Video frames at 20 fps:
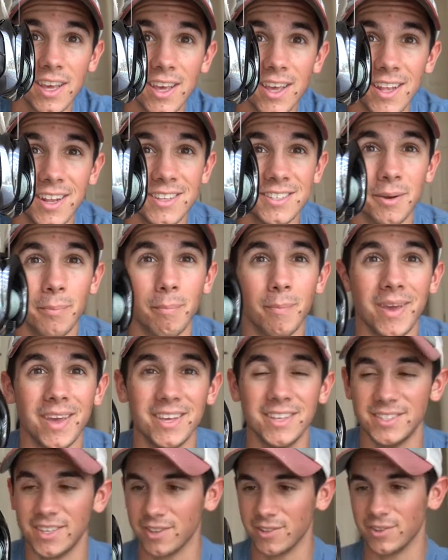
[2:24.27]
It is
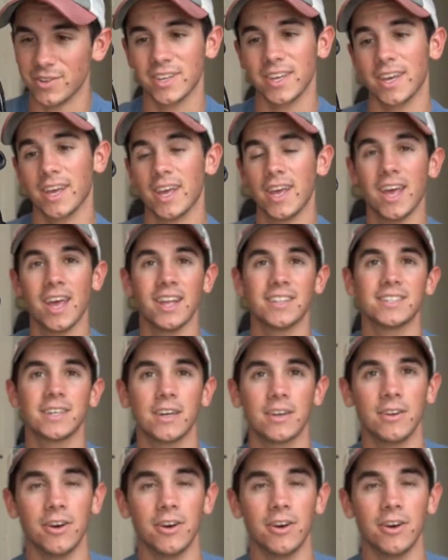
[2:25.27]
amazing looking. It's like a